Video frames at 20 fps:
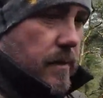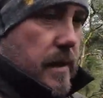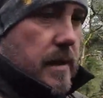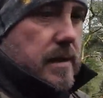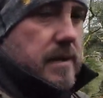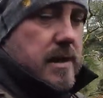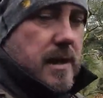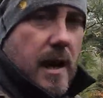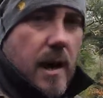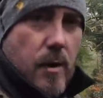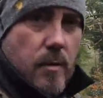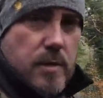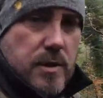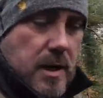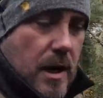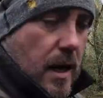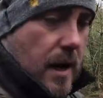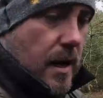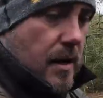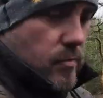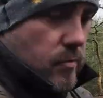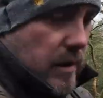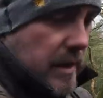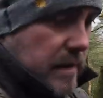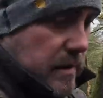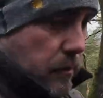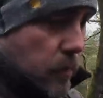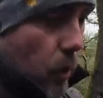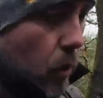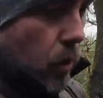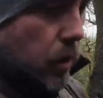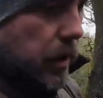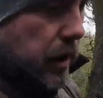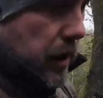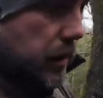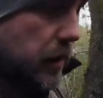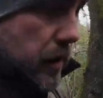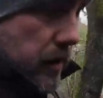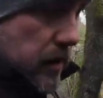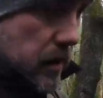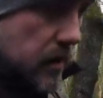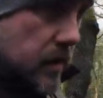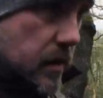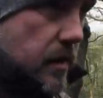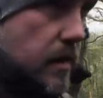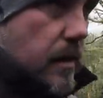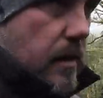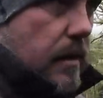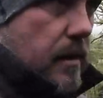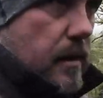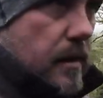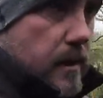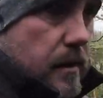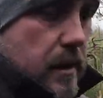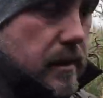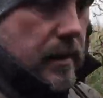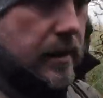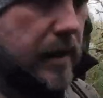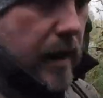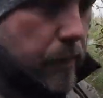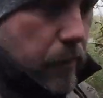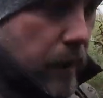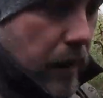sit outside, read a book, and get